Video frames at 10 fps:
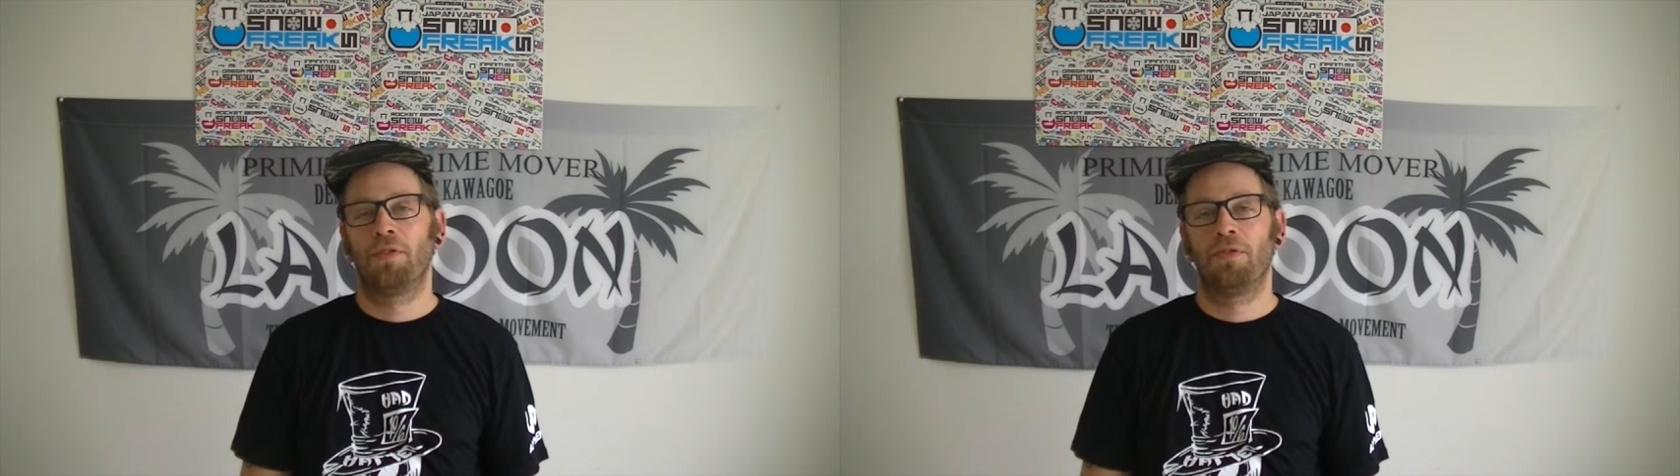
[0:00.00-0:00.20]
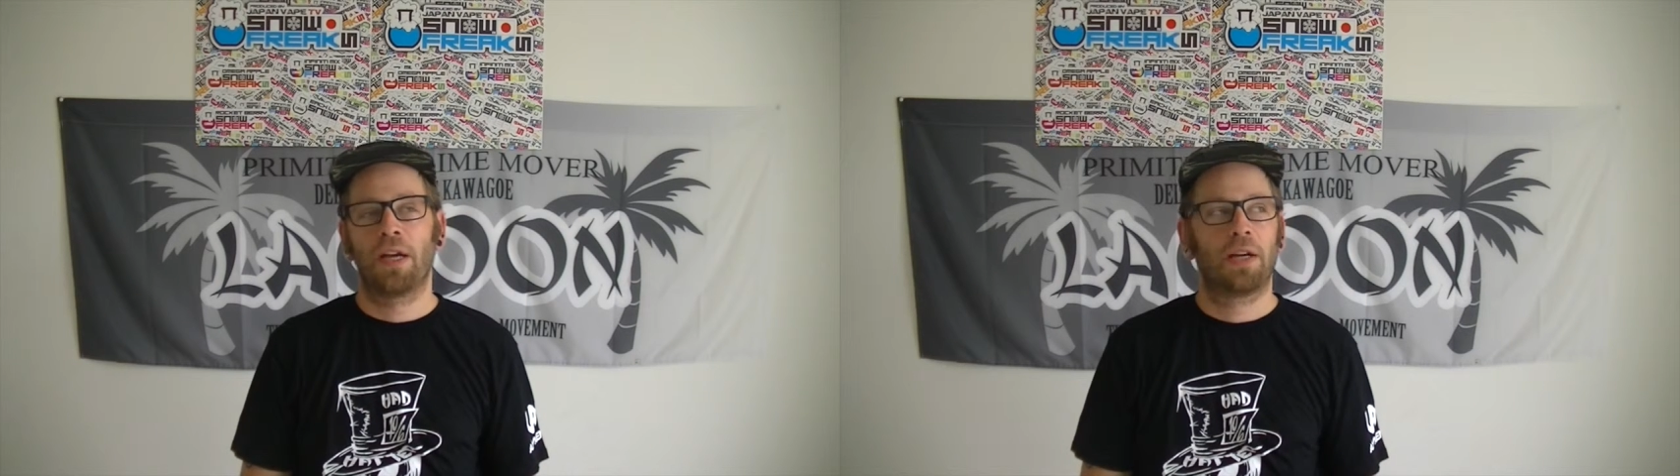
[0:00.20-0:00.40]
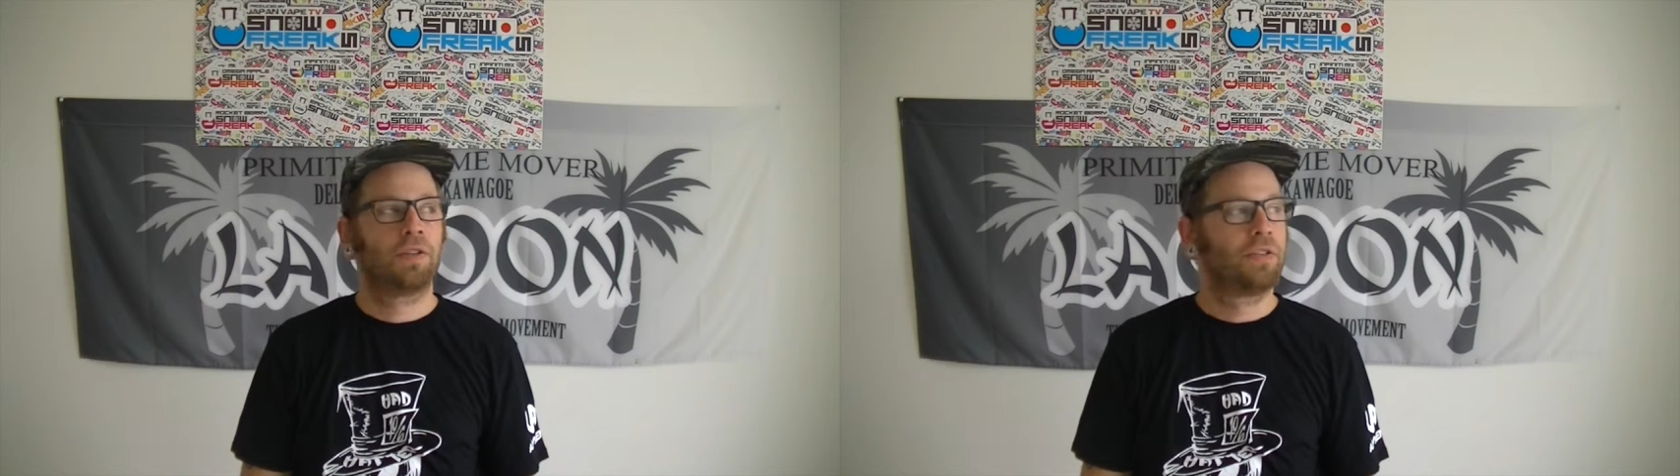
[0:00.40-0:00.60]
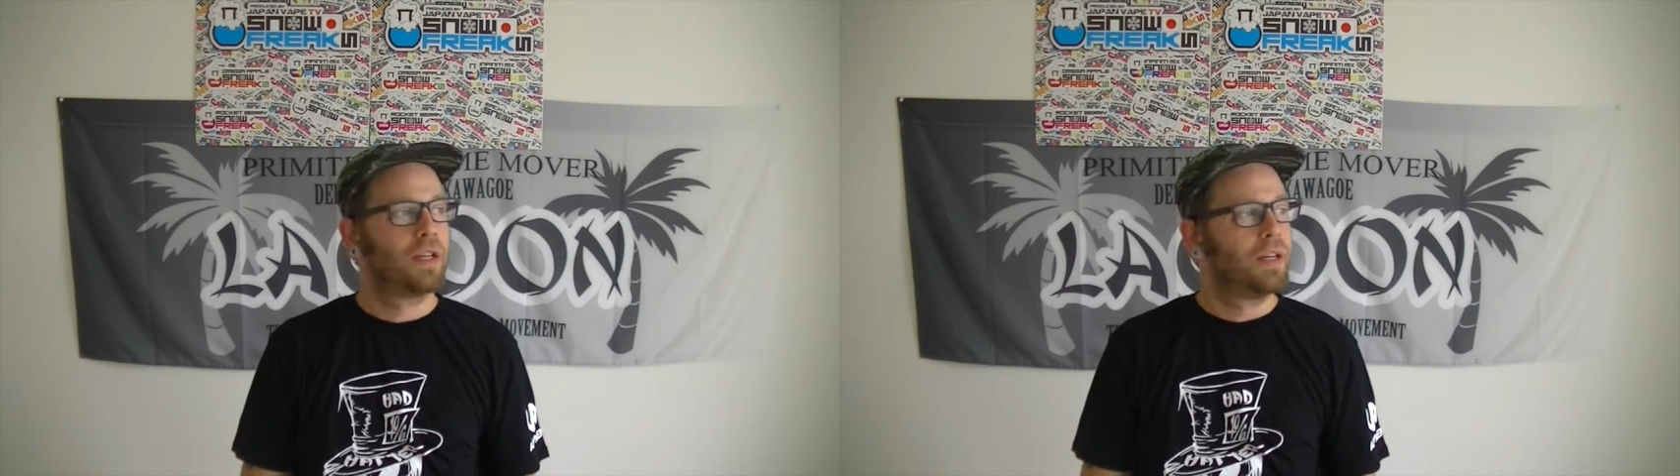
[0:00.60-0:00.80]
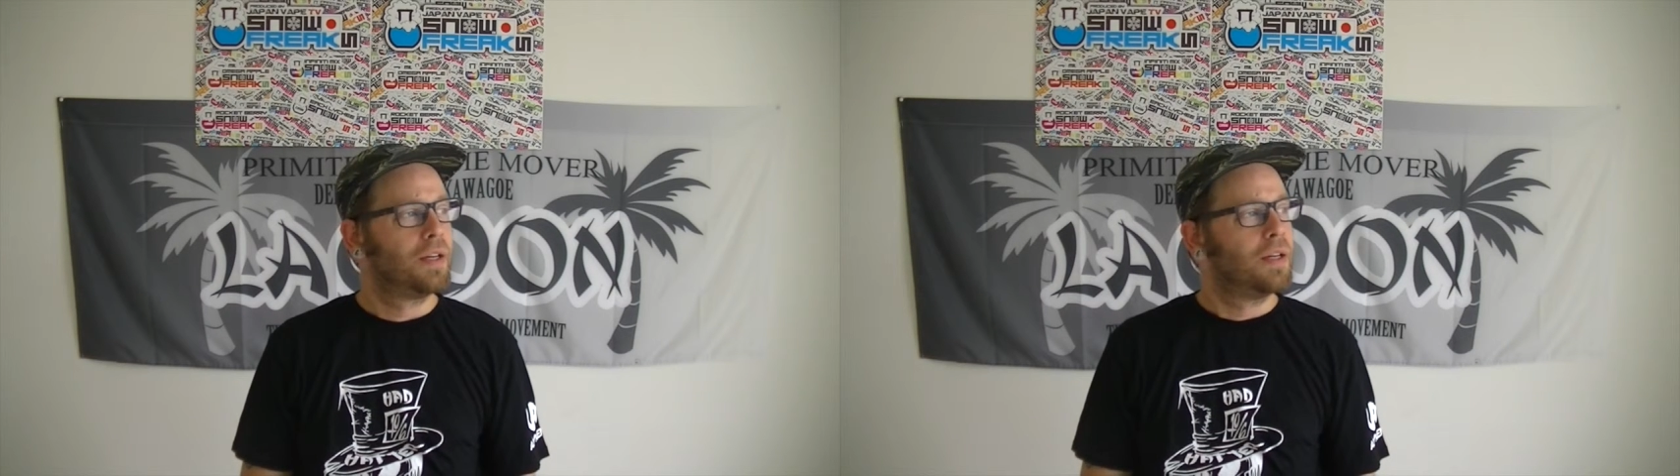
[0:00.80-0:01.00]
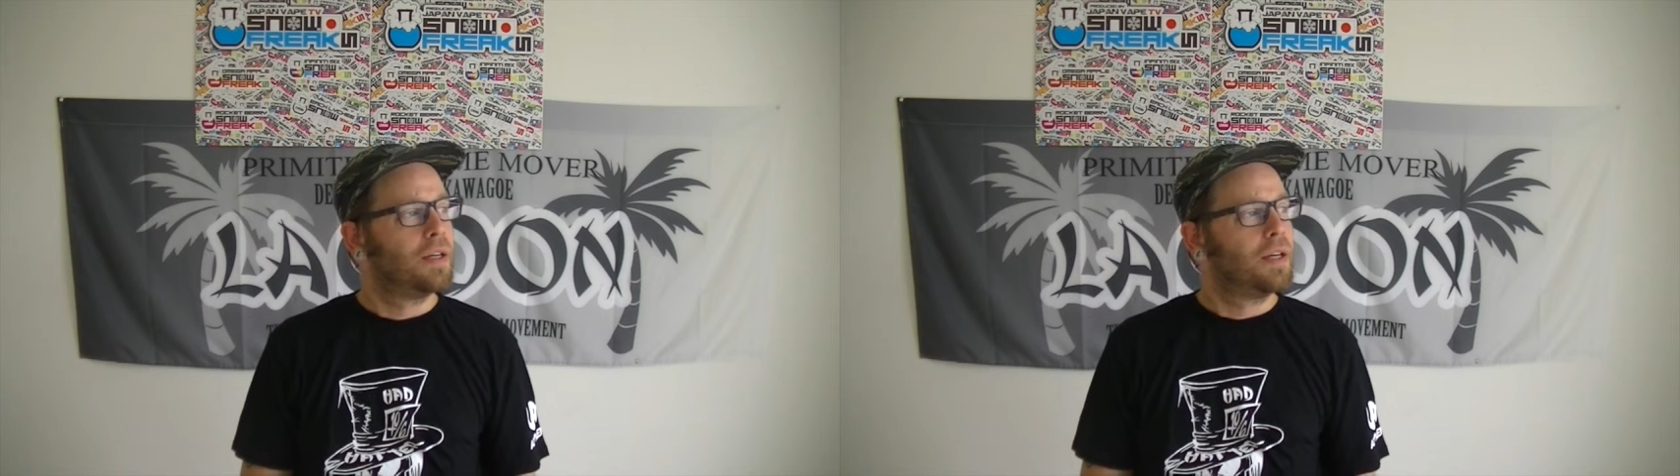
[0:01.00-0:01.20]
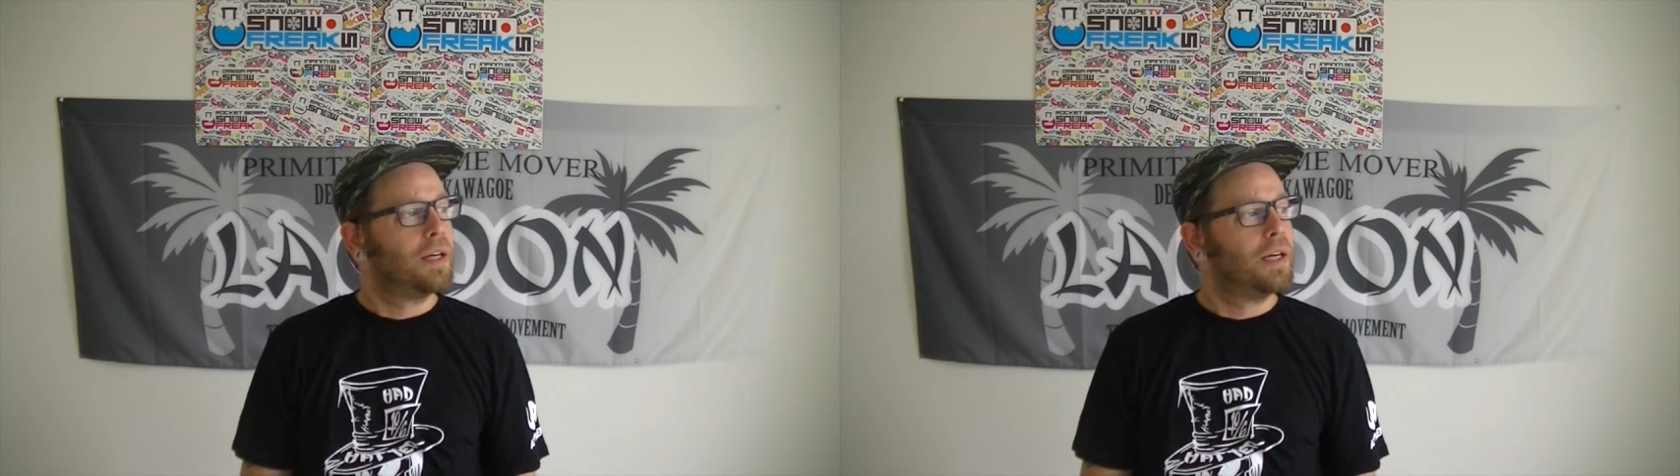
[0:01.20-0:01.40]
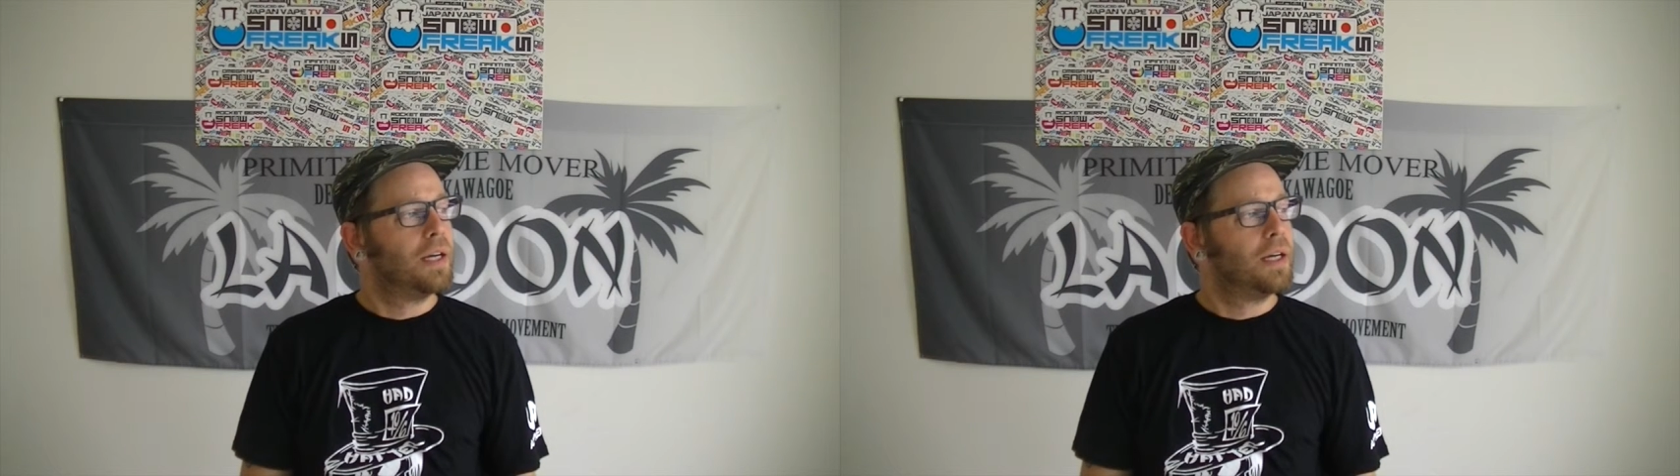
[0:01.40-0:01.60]
2 years,
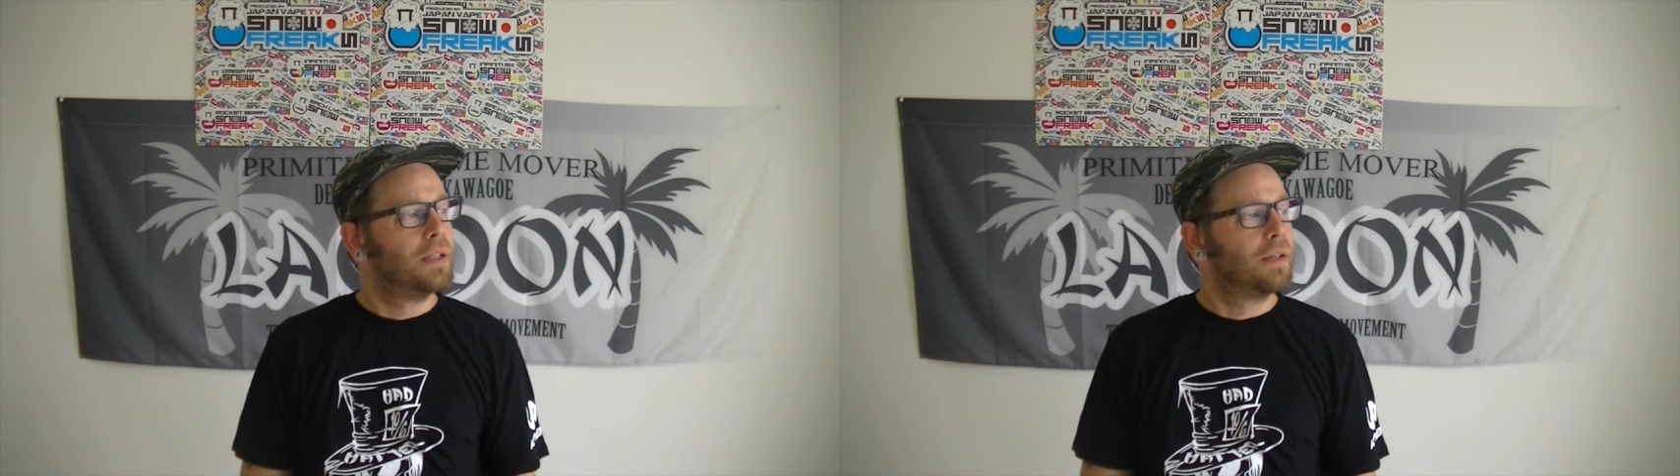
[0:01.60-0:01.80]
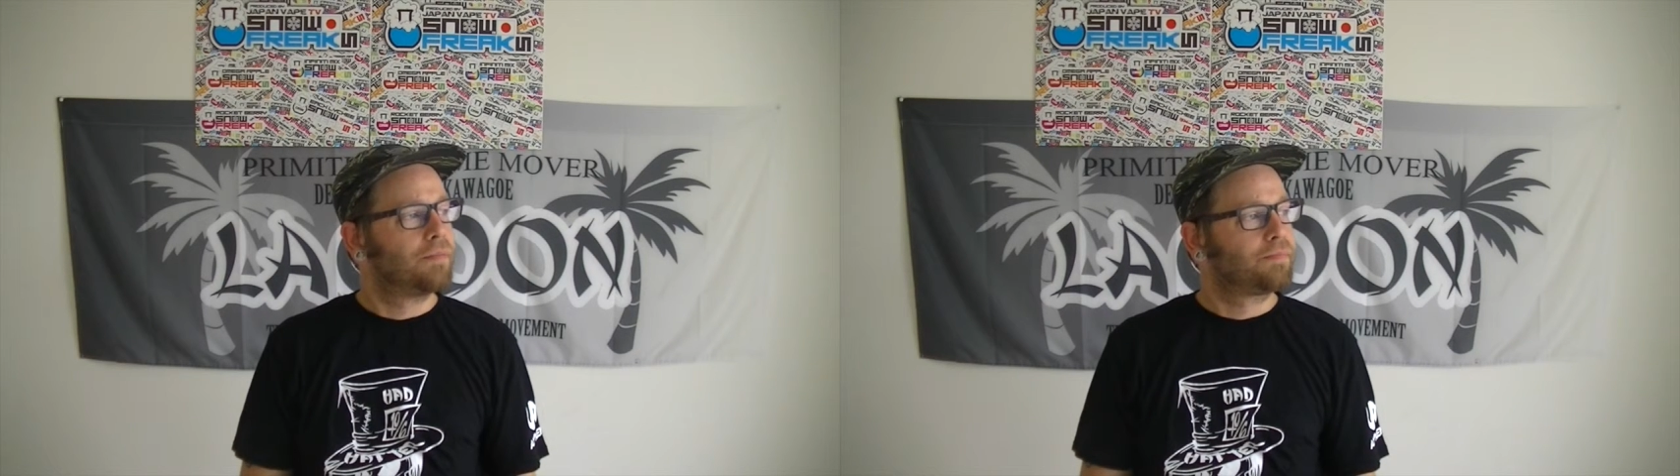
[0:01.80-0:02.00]
and